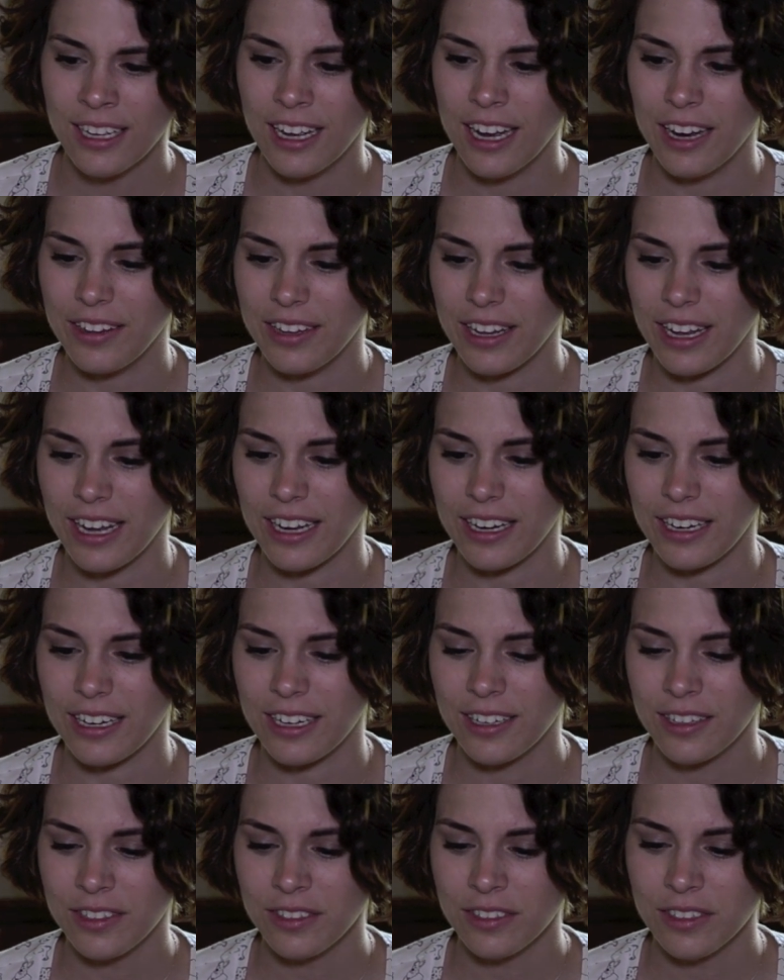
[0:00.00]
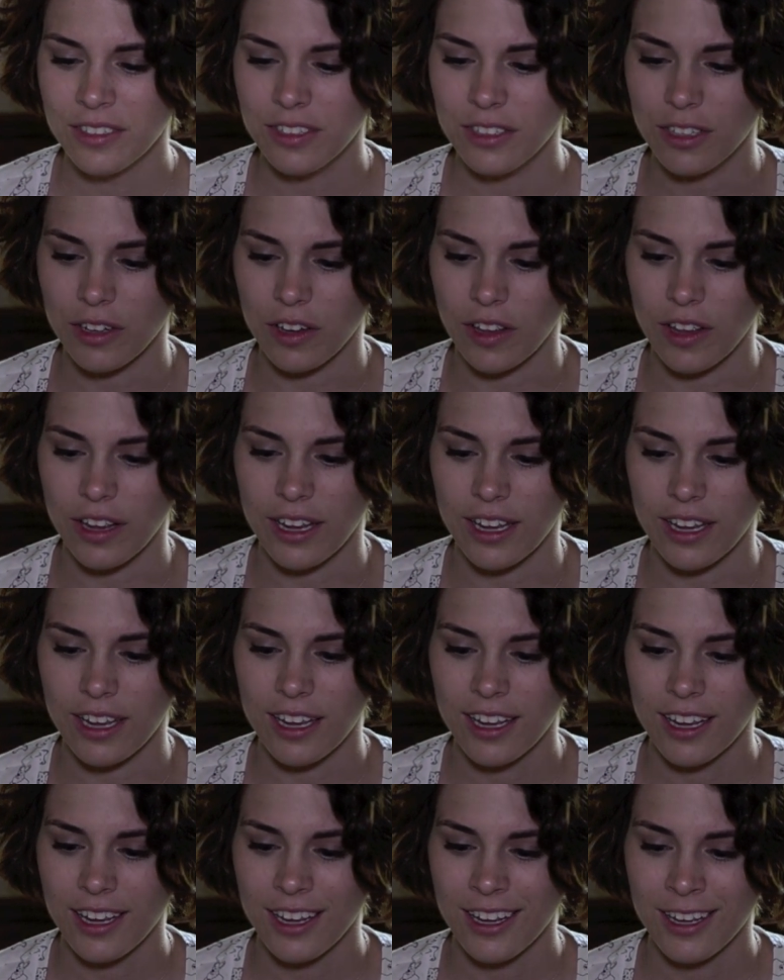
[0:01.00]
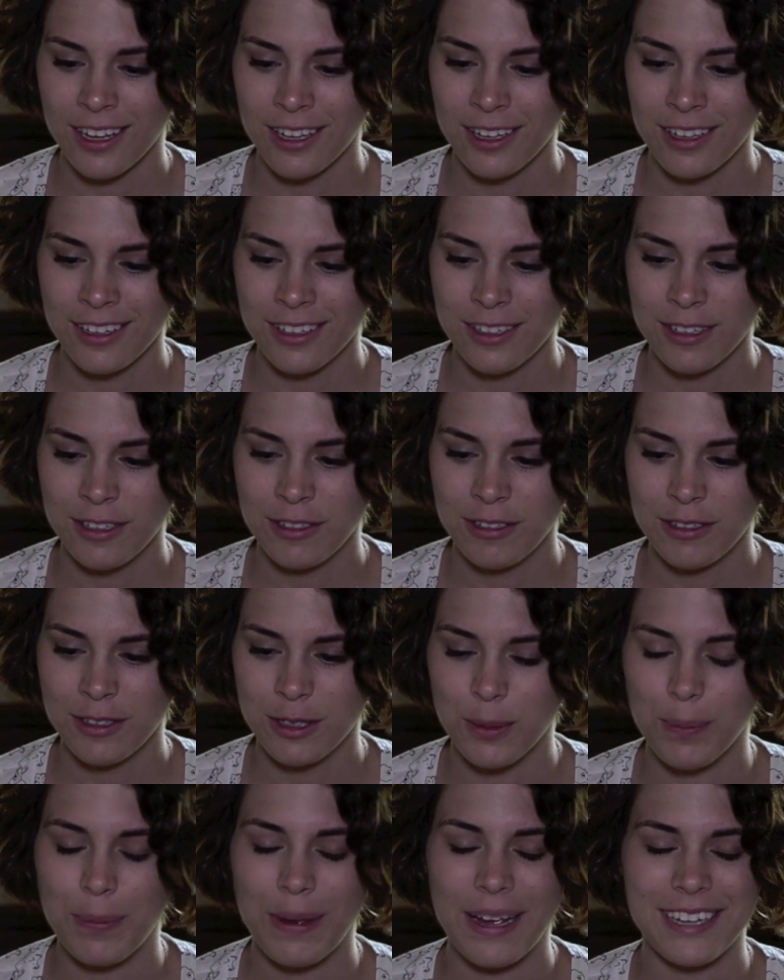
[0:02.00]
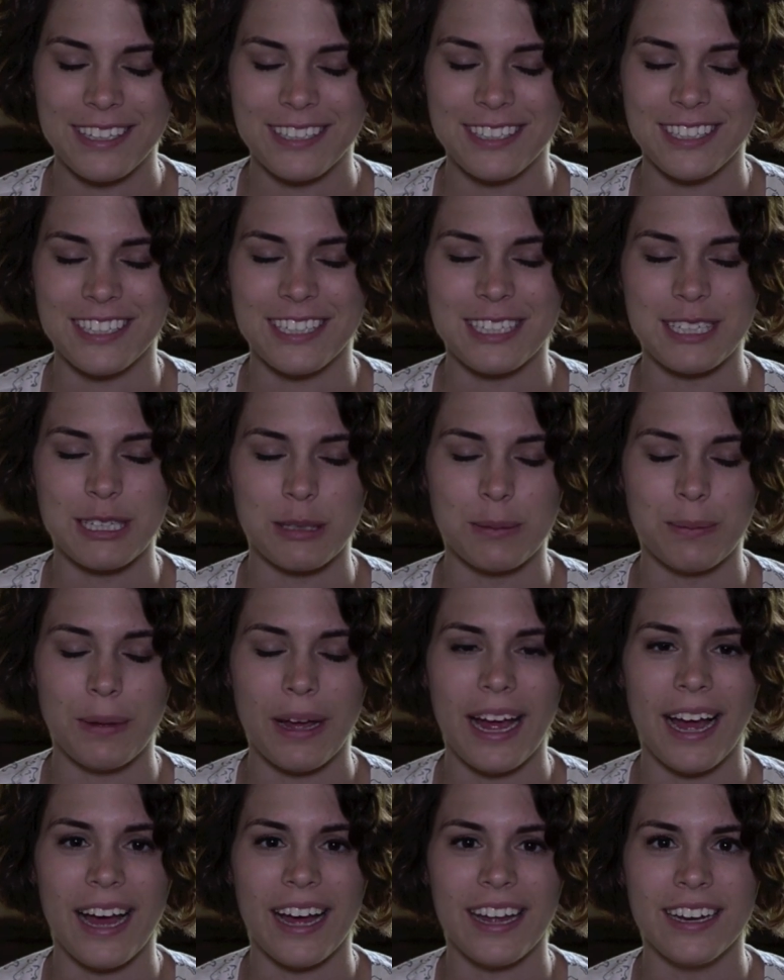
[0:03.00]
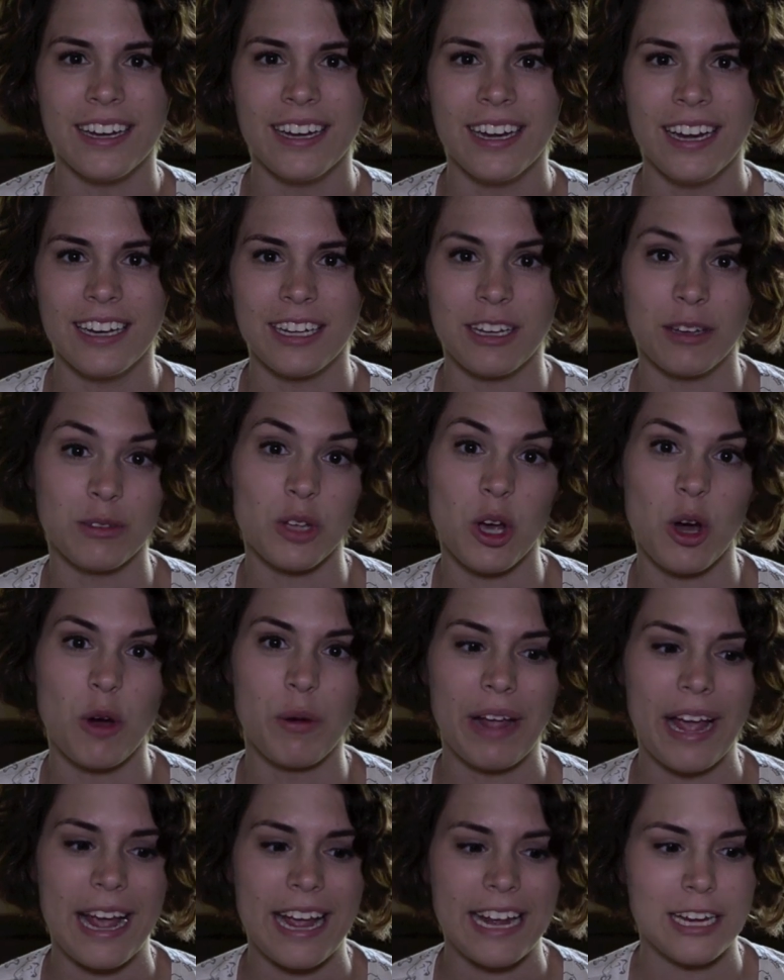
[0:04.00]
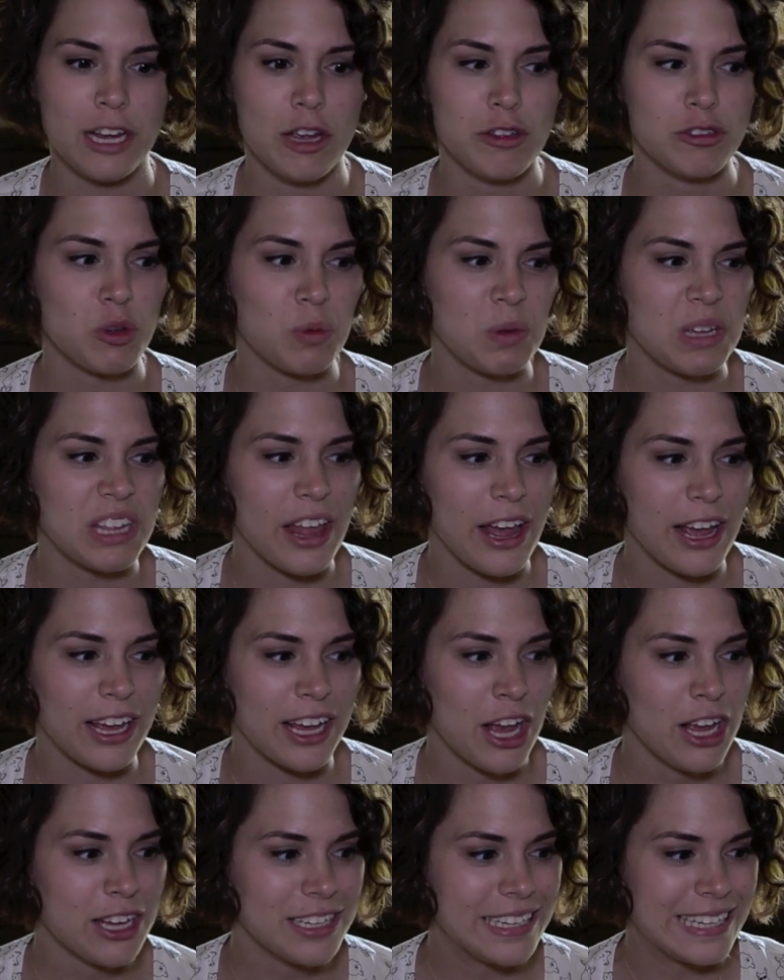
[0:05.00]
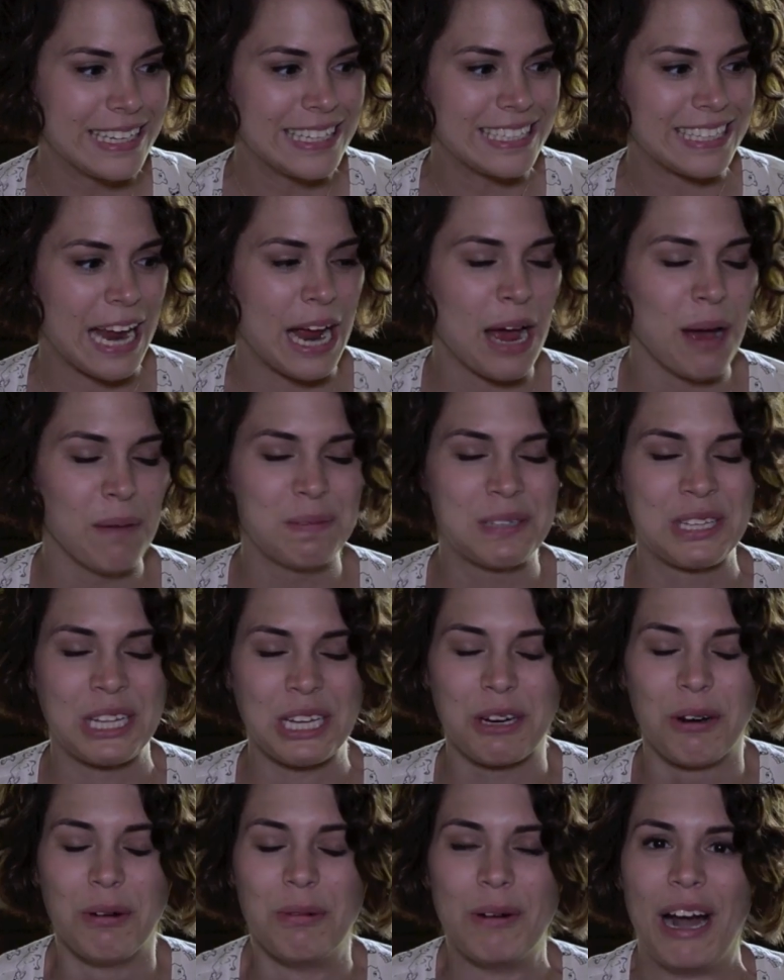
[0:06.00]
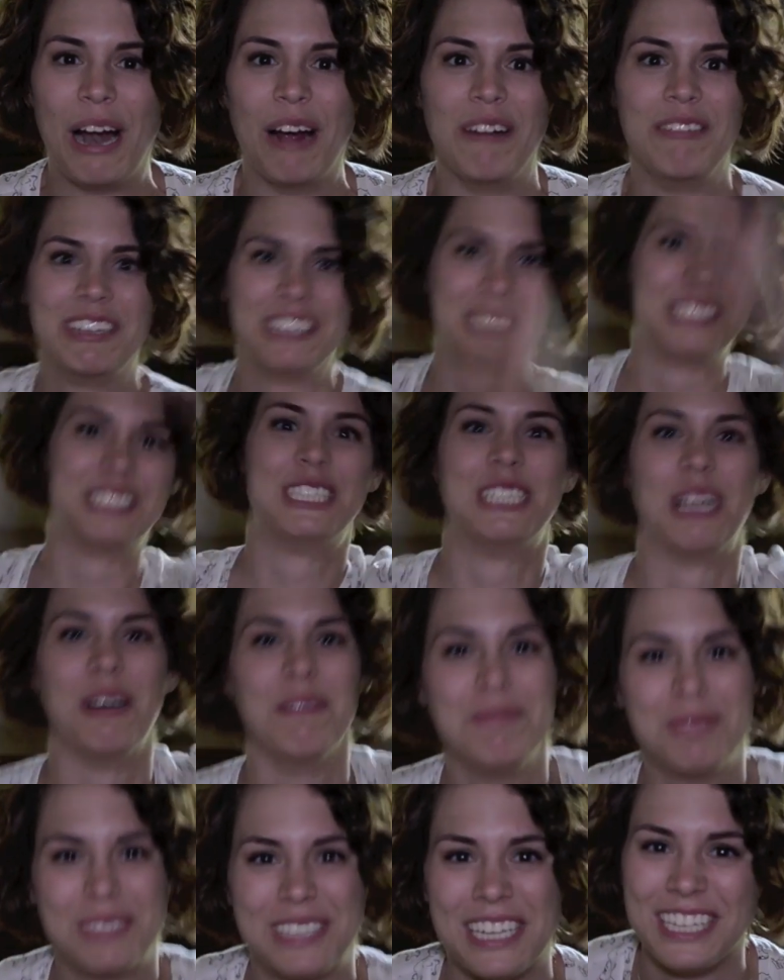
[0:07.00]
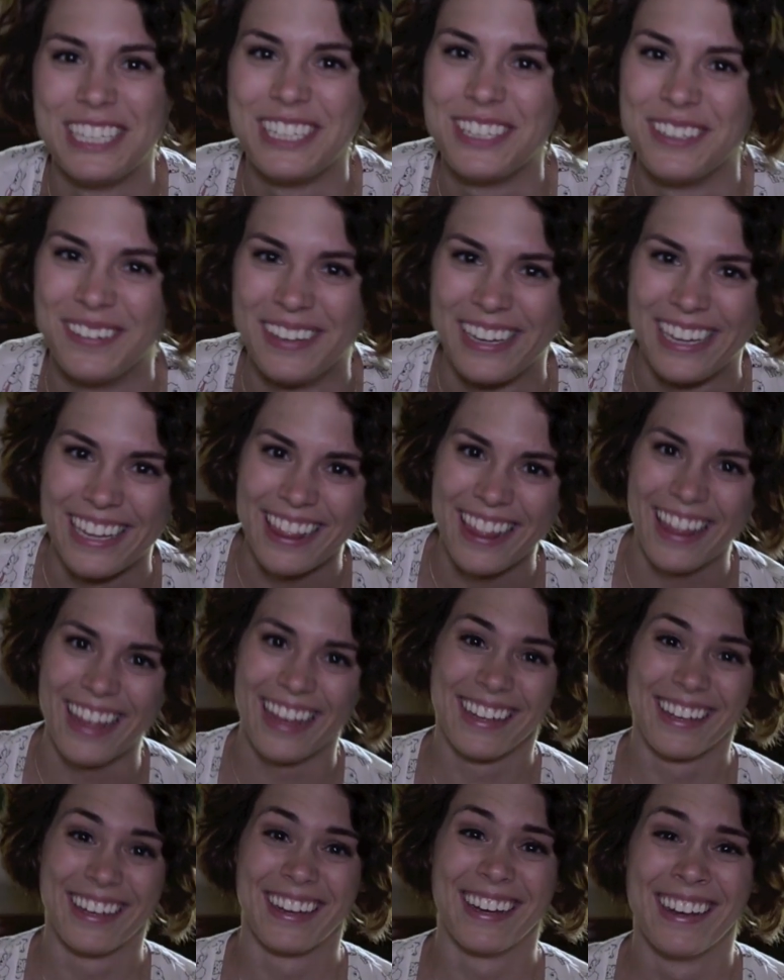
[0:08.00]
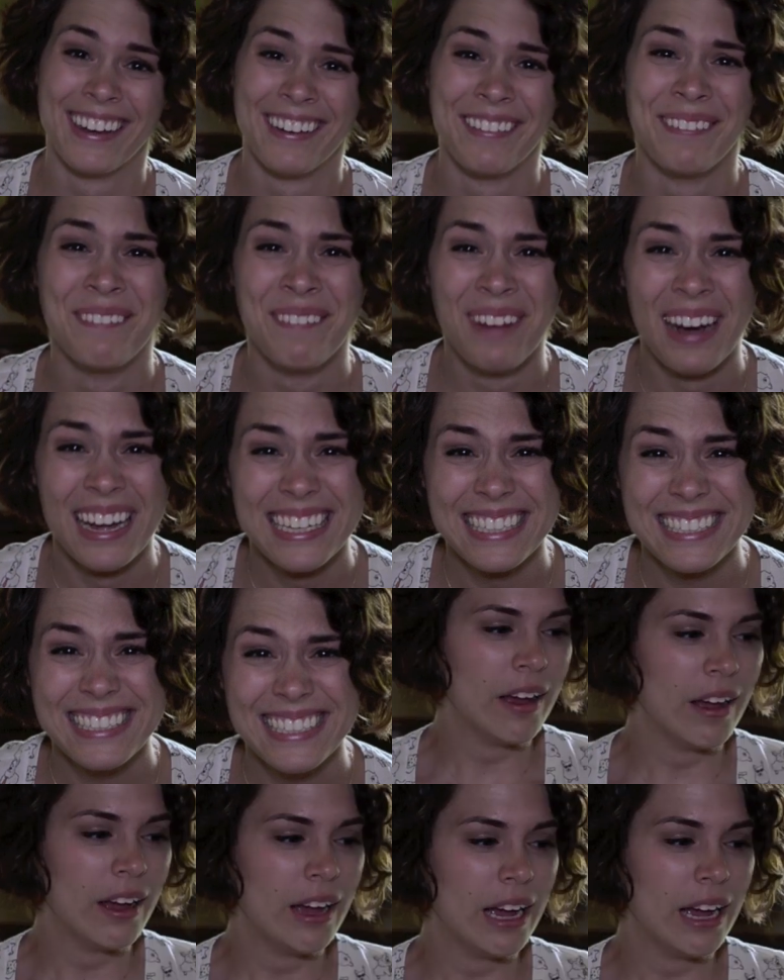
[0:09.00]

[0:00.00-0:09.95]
And then they're like, Sebastian, this is bad. And he goes, okay. So he like stabs the ground and jumps into it. Like, what?